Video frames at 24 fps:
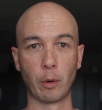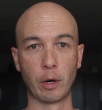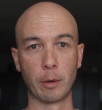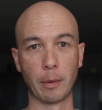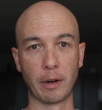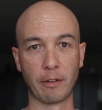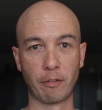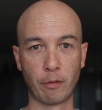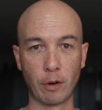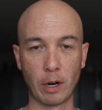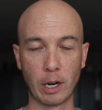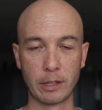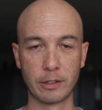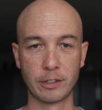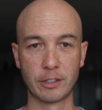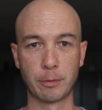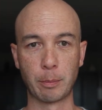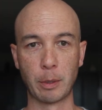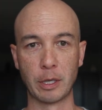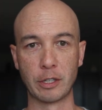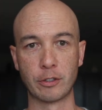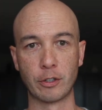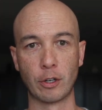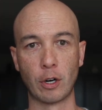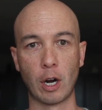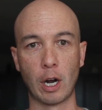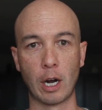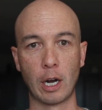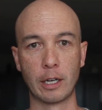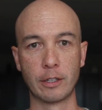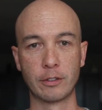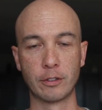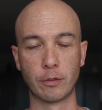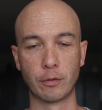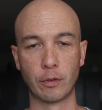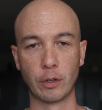one of my friends, Spencer
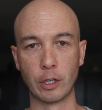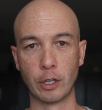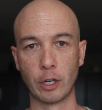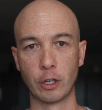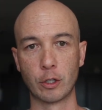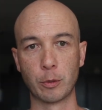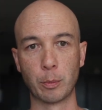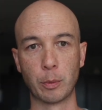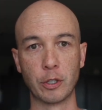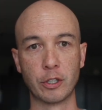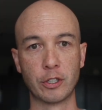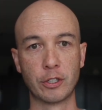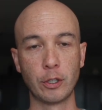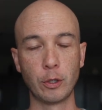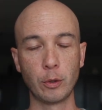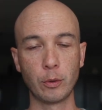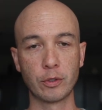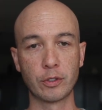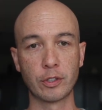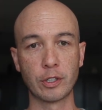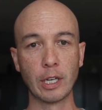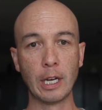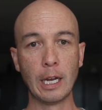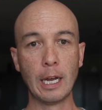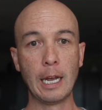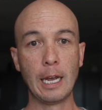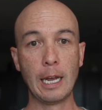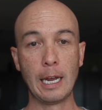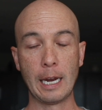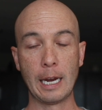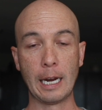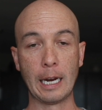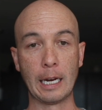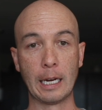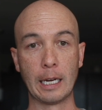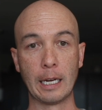Haws, over at Niche Pursuits,
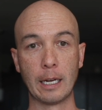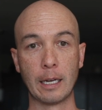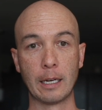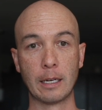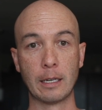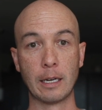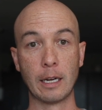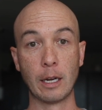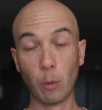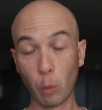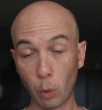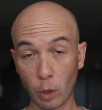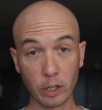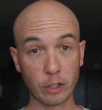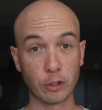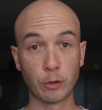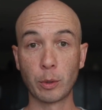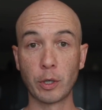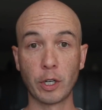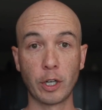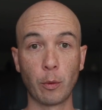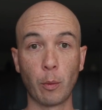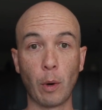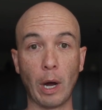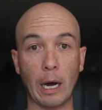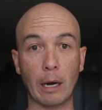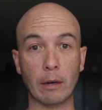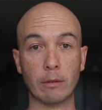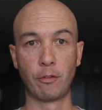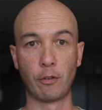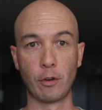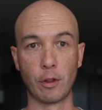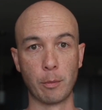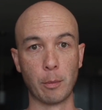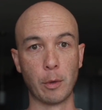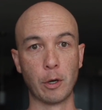and it works really well
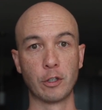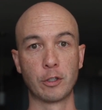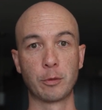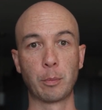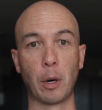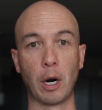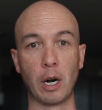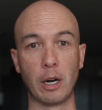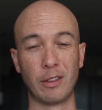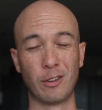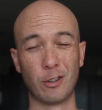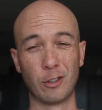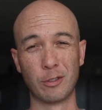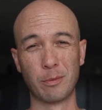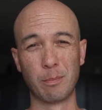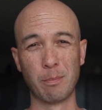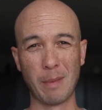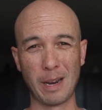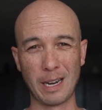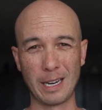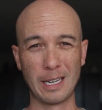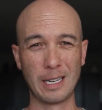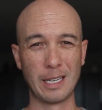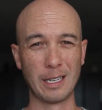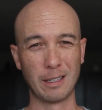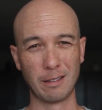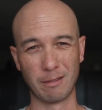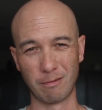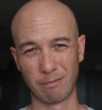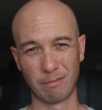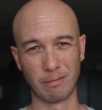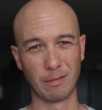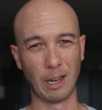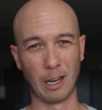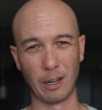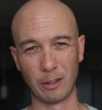for the most part. There's
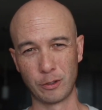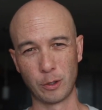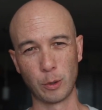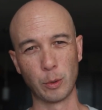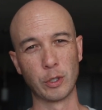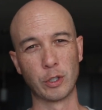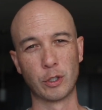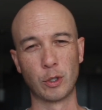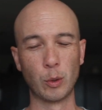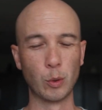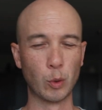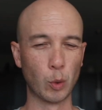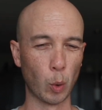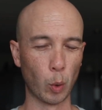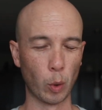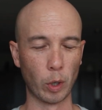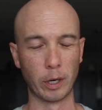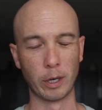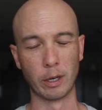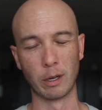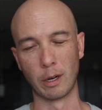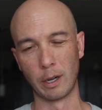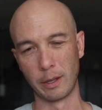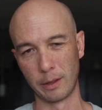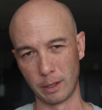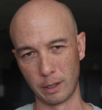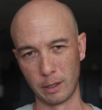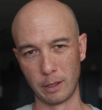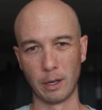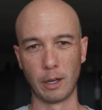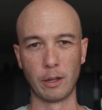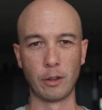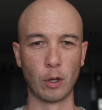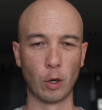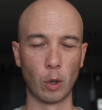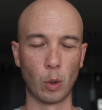many, I'll do a tutorial
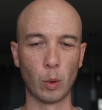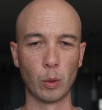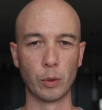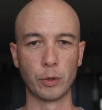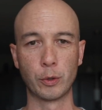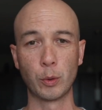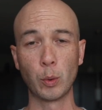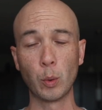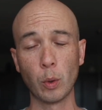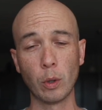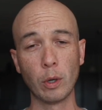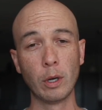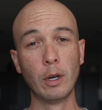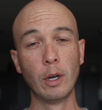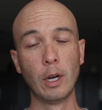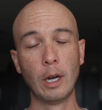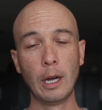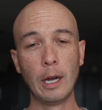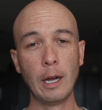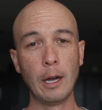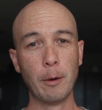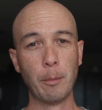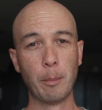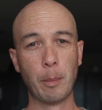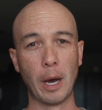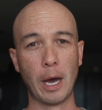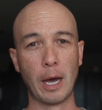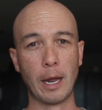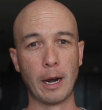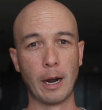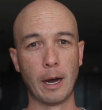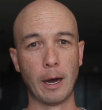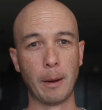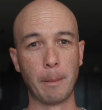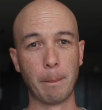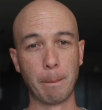on the whole tool,
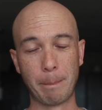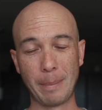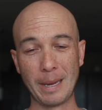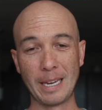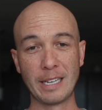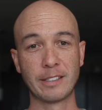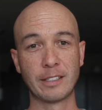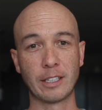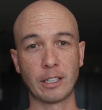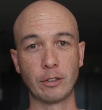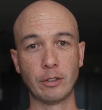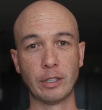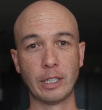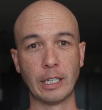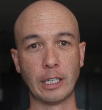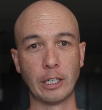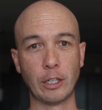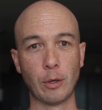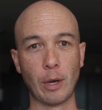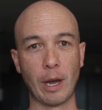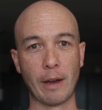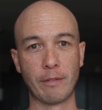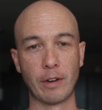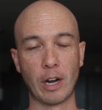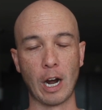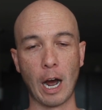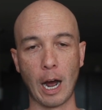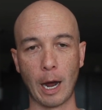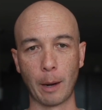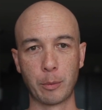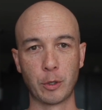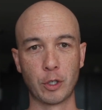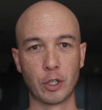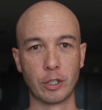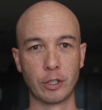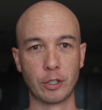but basically you have an
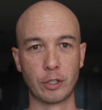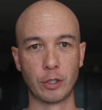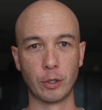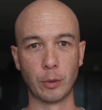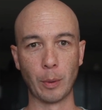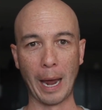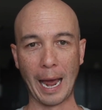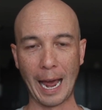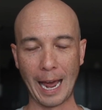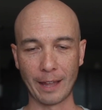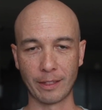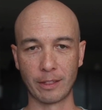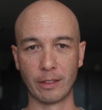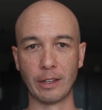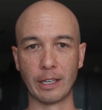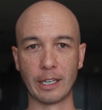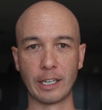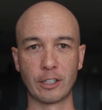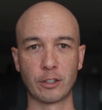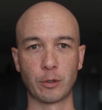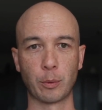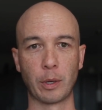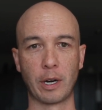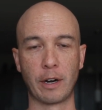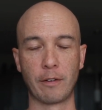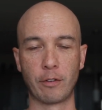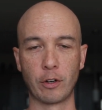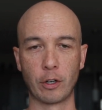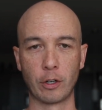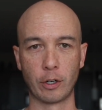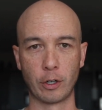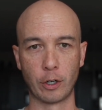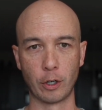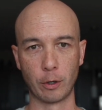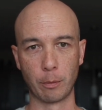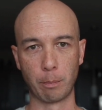option to add links
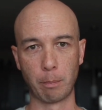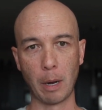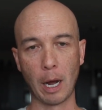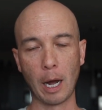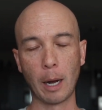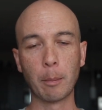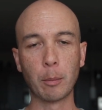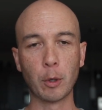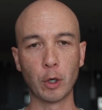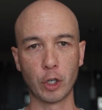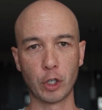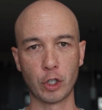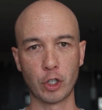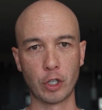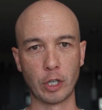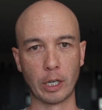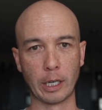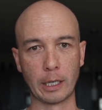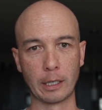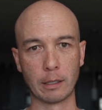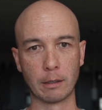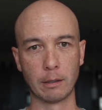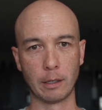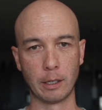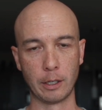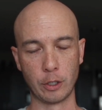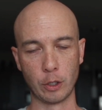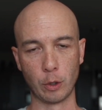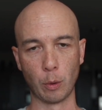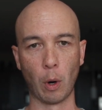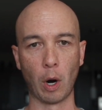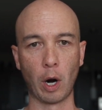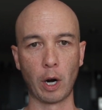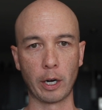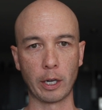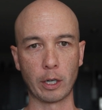whenever you're publishing a
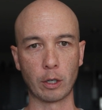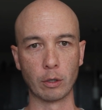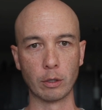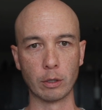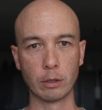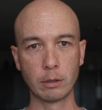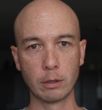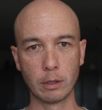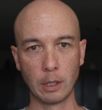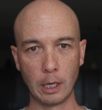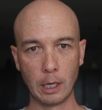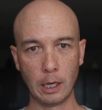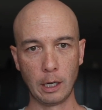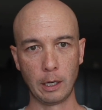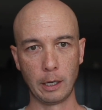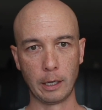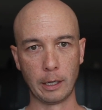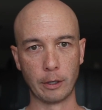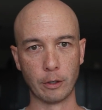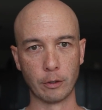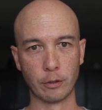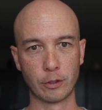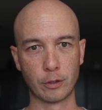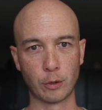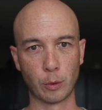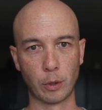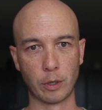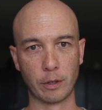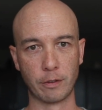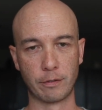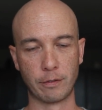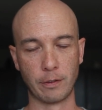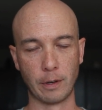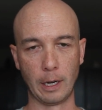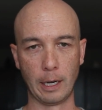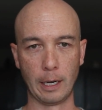new article. It'll sort
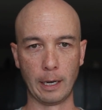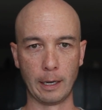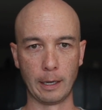of